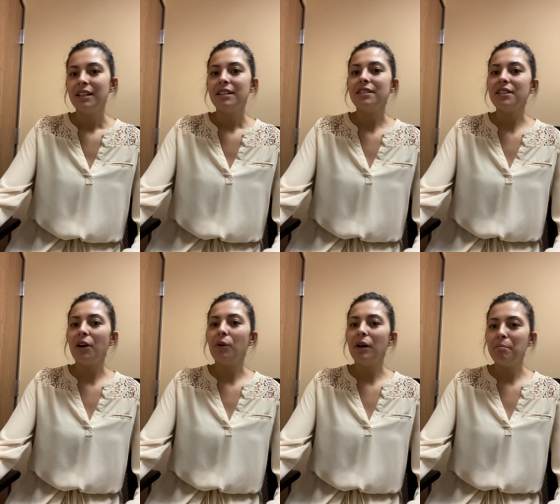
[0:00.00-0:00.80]

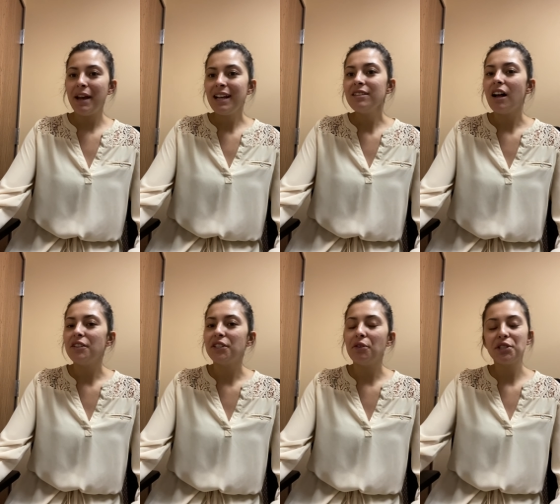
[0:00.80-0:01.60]
So May is
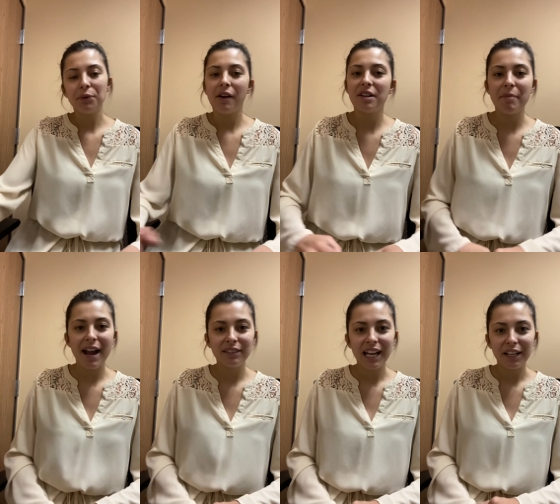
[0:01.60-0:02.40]
also surrounded by
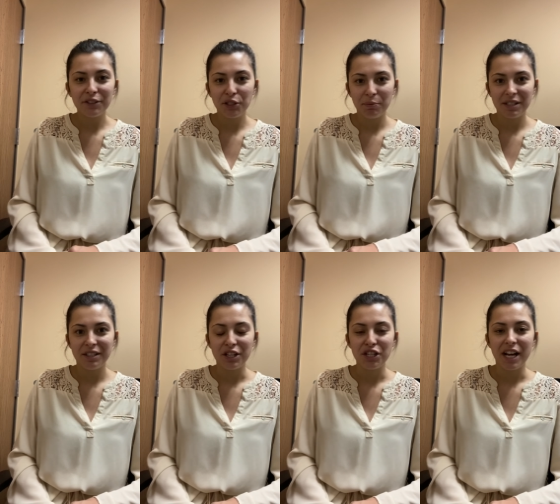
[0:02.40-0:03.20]
a lot of
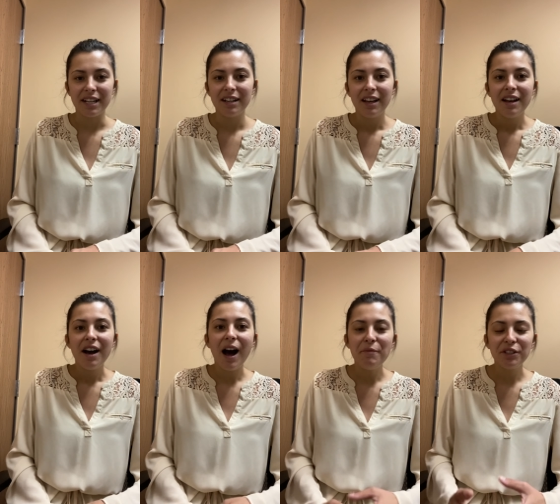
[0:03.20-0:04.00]
superstition.
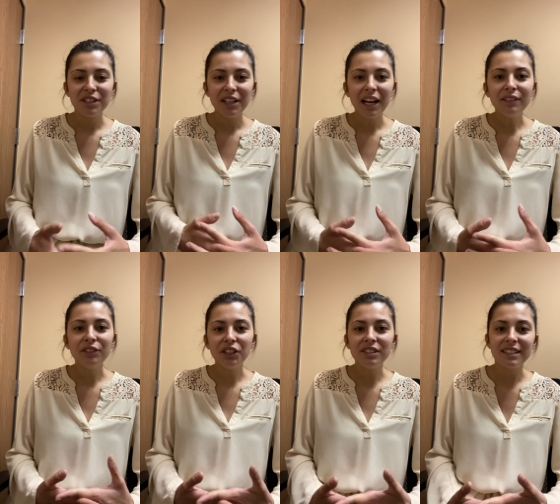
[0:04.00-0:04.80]
Um, there's a lot of
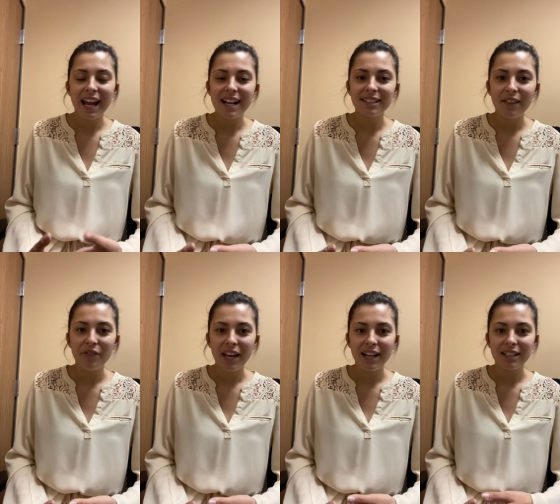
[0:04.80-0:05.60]
little sayings and
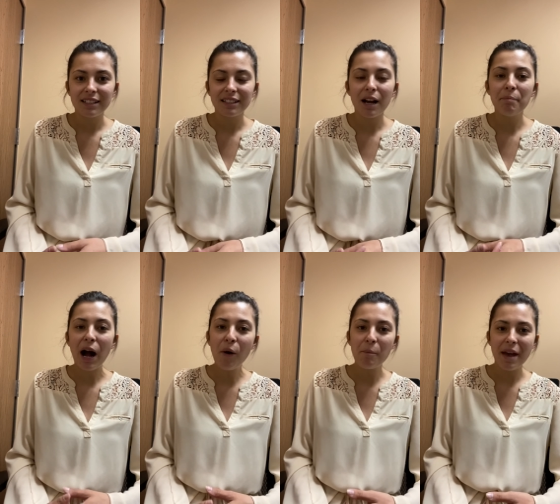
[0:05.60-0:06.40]
things
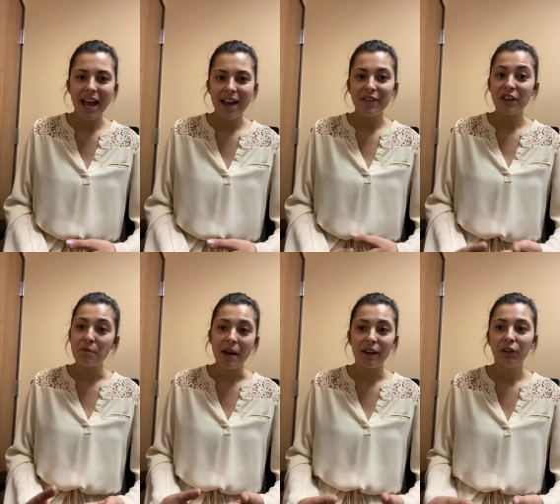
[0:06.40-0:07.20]
about May that you
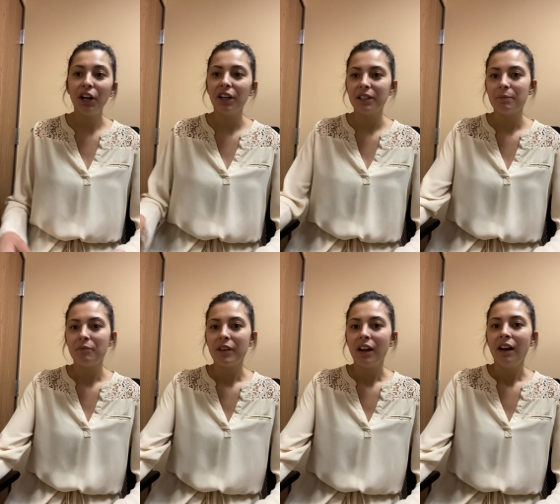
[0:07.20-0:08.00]
may have heard.
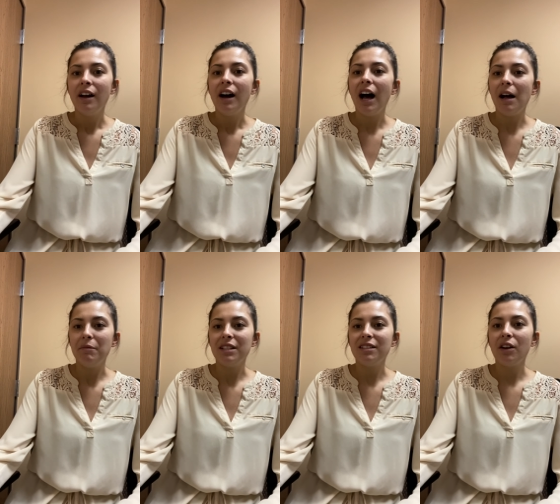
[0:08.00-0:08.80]
Um,
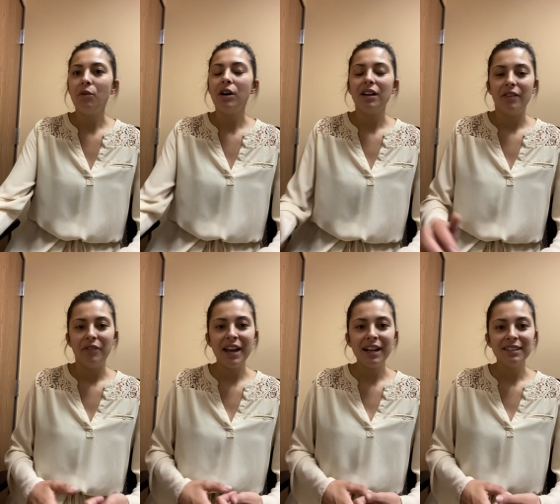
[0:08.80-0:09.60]
so
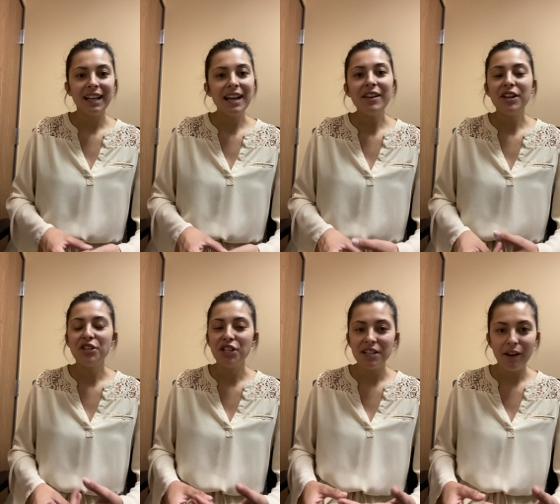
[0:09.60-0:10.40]
they say that you
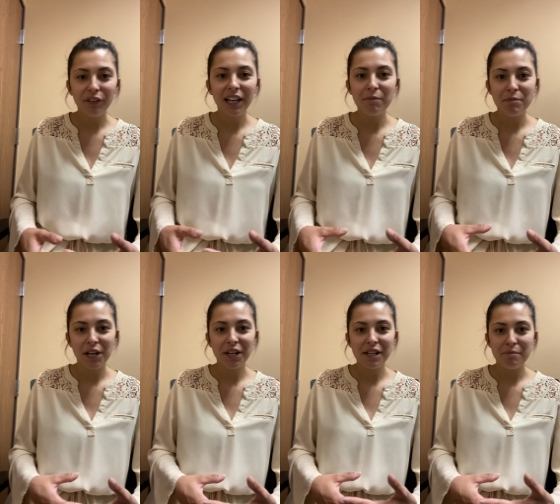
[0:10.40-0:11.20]
should never get
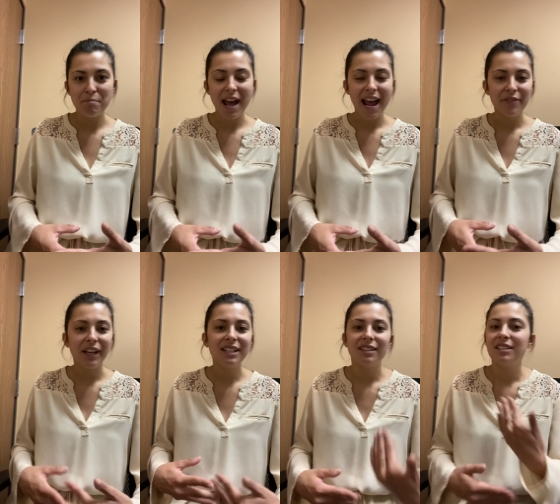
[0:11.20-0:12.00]
married in May, that
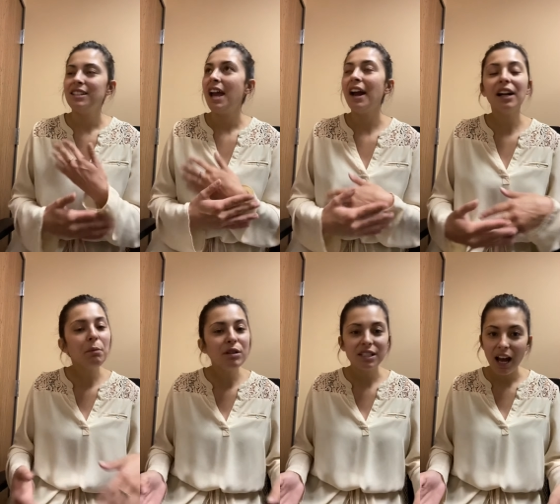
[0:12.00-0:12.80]
it's a
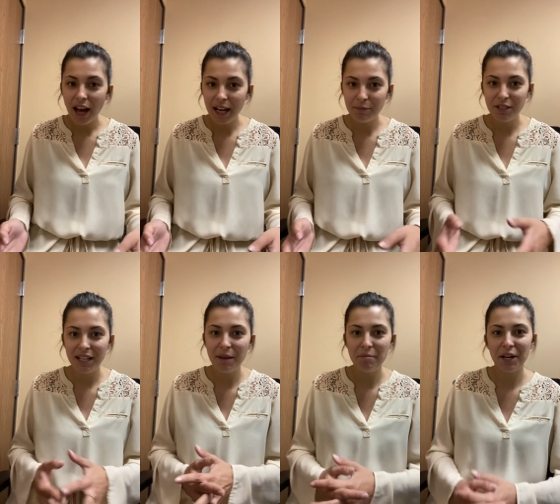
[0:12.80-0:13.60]
terrible time to
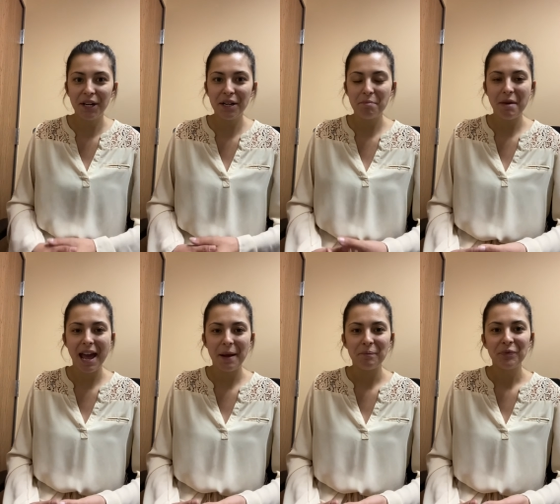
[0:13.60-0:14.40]
get married in May.